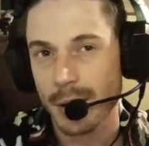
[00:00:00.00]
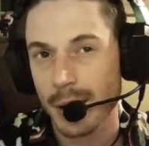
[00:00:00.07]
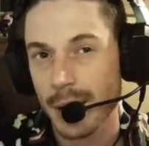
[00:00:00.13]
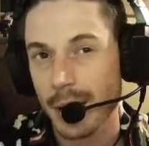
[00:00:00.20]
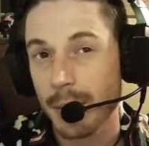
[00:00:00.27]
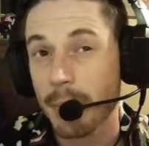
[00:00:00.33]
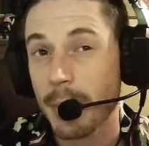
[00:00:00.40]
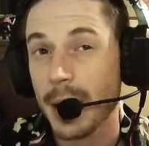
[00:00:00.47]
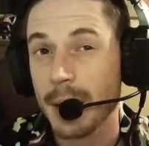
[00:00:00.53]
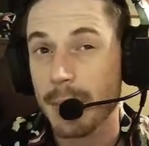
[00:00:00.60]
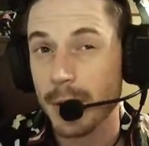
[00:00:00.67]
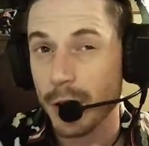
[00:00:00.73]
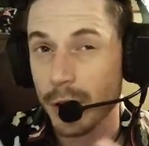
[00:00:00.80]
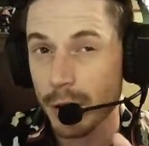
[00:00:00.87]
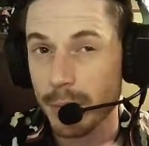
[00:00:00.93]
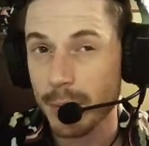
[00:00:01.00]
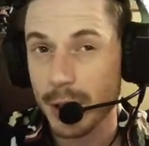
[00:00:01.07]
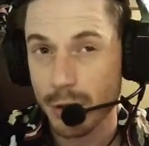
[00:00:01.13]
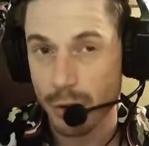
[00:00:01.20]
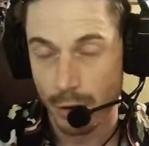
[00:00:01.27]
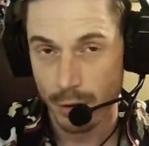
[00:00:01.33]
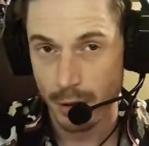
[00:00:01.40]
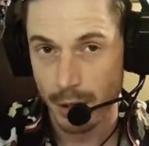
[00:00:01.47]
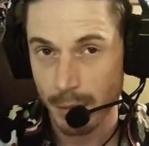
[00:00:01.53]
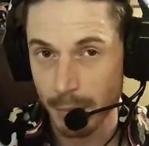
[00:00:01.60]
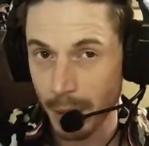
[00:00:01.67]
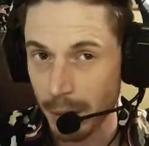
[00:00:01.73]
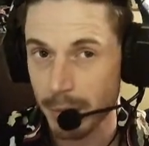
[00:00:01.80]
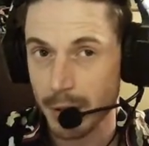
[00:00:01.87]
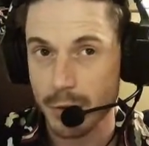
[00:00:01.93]
It could be true. It
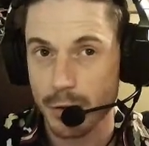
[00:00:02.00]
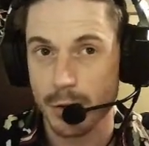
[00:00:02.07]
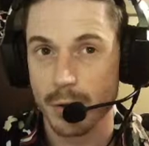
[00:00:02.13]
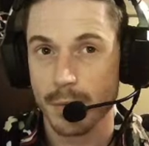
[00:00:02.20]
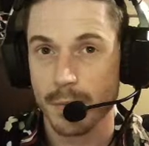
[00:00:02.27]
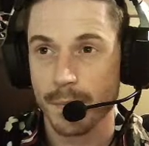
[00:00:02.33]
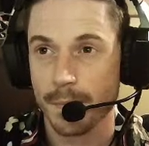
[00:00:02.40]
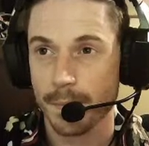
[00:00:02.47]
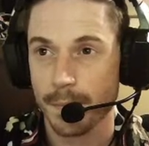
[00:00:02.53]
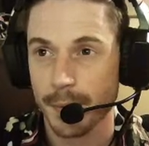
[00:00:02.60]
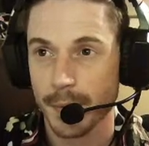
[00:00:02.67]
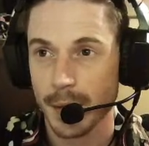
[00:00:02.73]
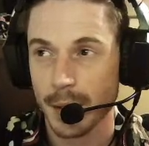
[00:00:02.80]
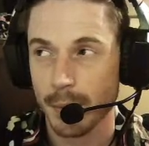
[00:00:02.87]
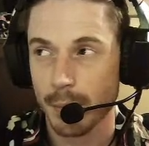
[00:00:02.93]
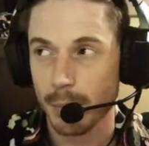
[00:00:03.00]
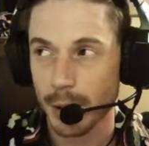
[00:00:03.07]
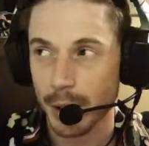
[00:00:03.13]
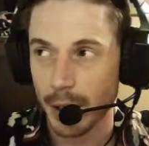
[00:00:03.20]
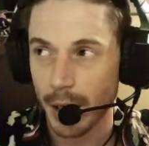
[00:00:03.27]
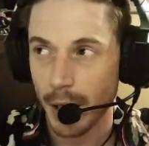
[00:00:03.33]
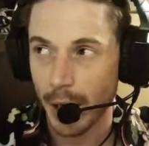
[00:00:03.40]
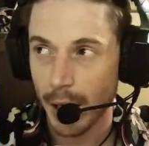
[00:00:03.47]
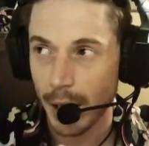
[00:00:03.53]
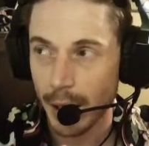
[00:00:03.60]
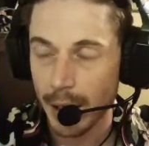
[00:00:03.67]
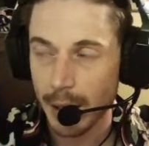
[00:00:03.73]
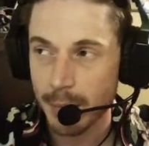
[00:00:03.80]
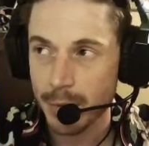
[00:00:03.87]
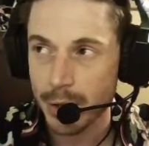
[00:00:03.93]
might be true. But like, I
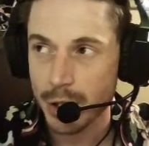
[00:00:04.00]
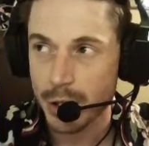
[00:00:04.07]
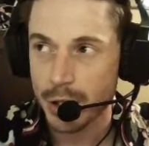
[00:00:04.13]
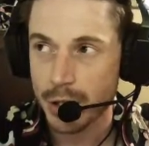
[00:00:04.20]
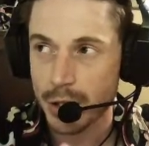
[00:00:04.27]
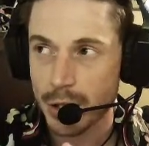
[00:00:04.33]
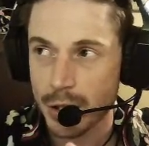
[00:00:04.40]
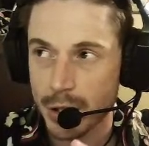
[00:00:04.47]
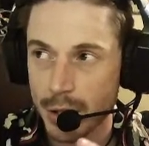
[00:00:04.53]
am just